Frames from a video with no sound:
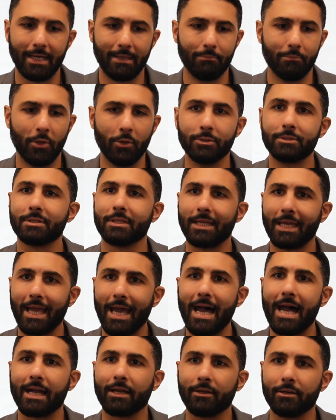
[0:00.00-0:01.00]
mostly
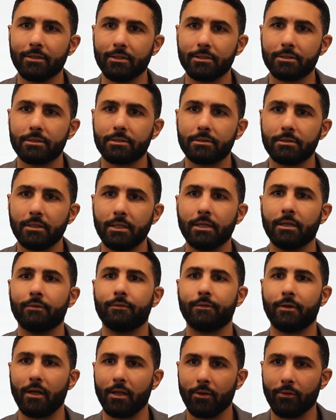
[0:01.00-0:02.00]
hackers in a
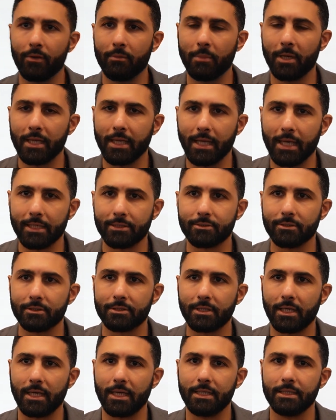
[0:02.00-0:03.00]
follow the money
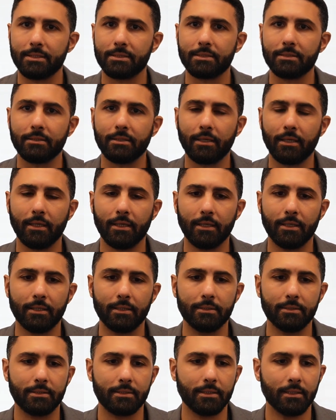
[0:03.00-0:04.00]
exercise.
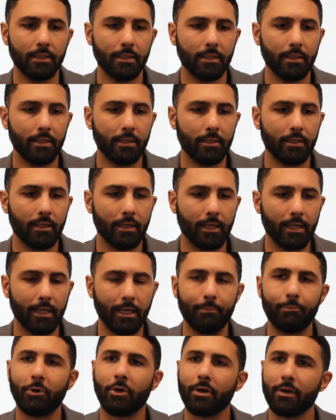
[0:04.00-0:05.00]
And
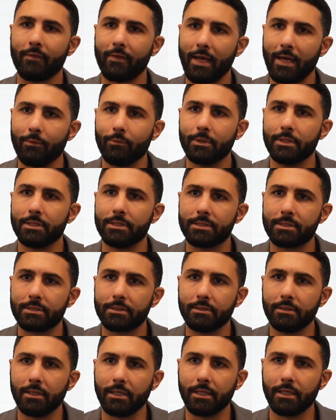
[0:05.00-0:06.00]
a part of that was
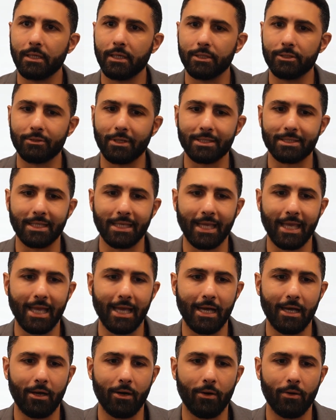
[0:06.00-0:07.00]
addressing
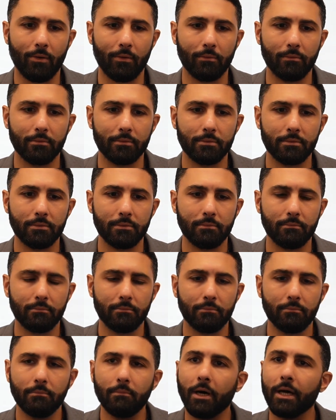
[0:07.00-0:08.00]
how
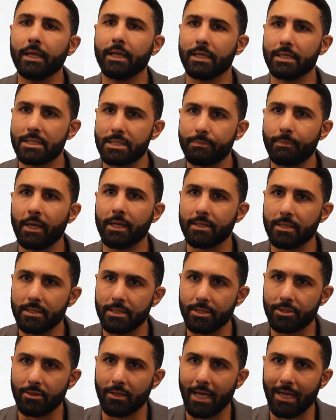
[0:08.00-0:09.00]
money is spent in
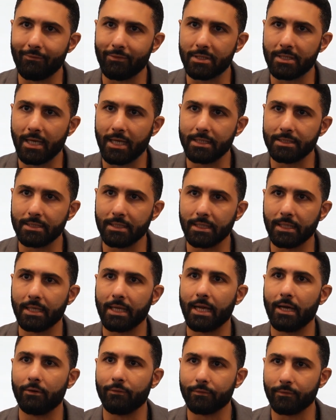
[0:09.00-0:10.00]
digital advertising and
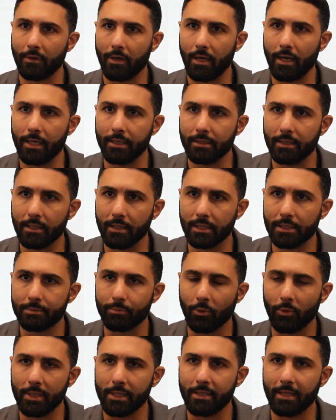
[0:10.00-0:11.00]
how fraud can
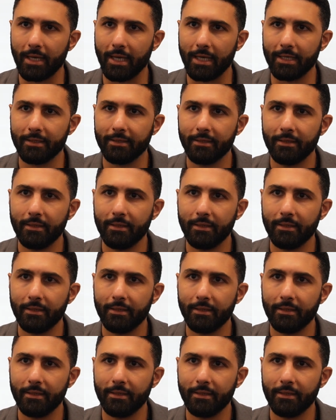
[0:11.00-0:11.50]
exploit that.